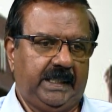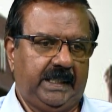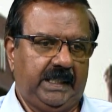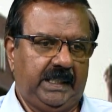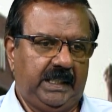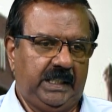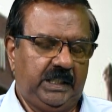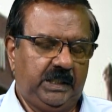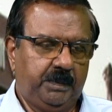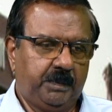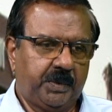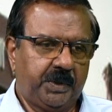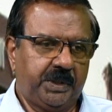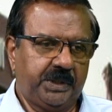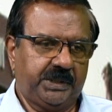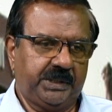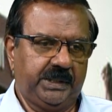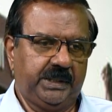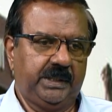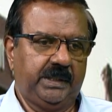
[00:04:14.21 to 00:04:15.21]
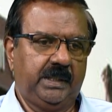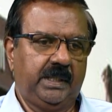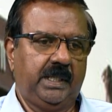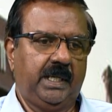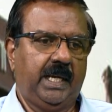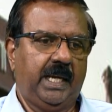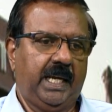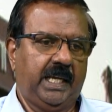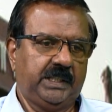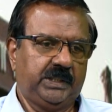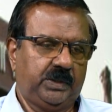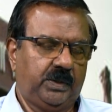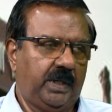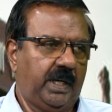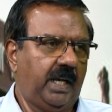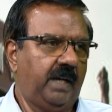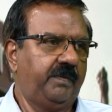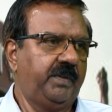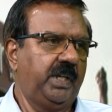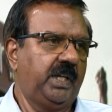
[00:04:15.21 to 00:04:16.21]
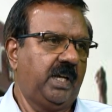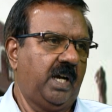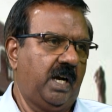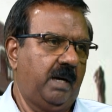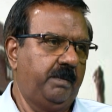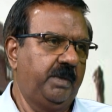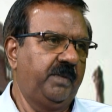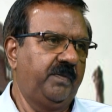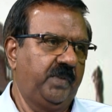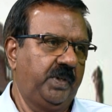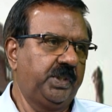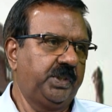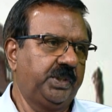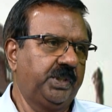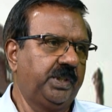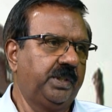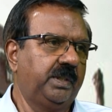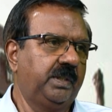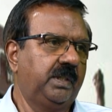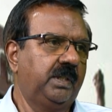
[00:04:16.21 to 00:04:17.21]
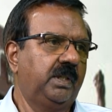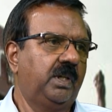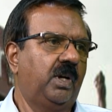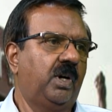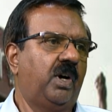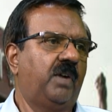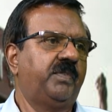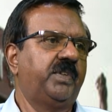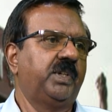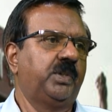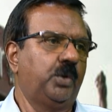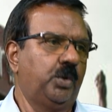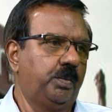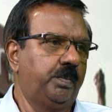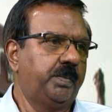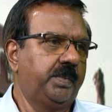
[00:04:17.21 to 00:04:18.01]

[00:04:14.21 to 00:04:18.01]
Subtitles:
each person has to have a common vision of the group.